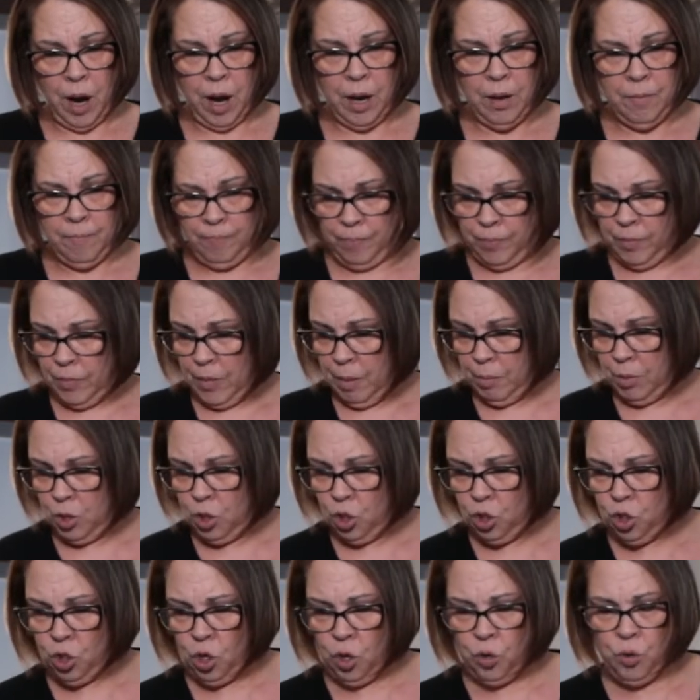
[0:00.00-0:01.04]
right? Let me
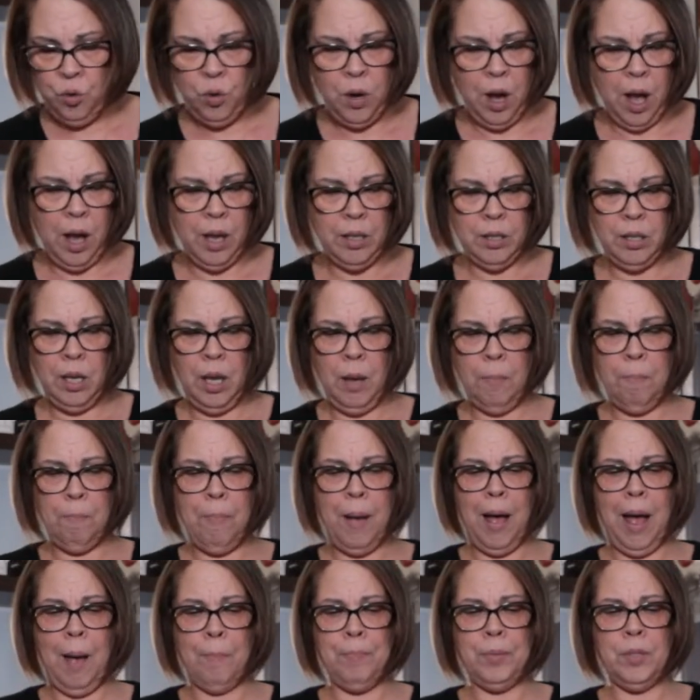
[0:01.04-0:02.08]
just show you guys. It
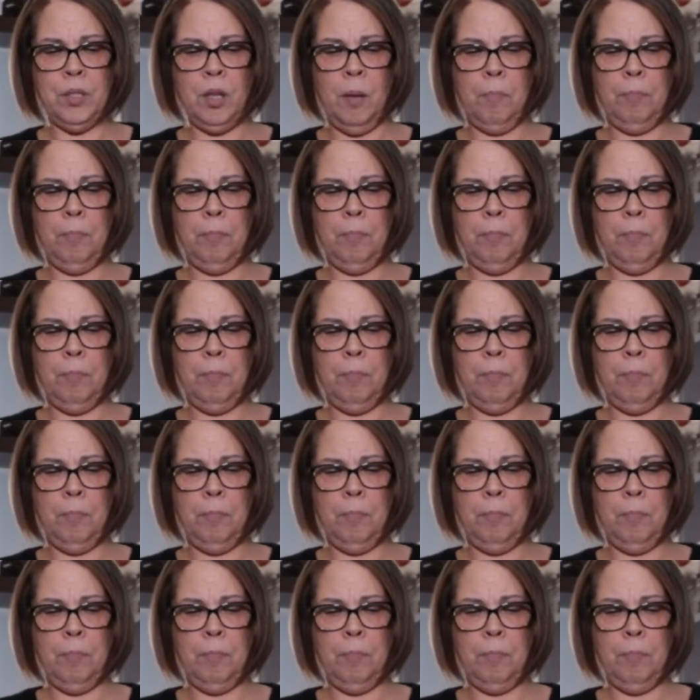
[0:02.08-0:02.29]
pops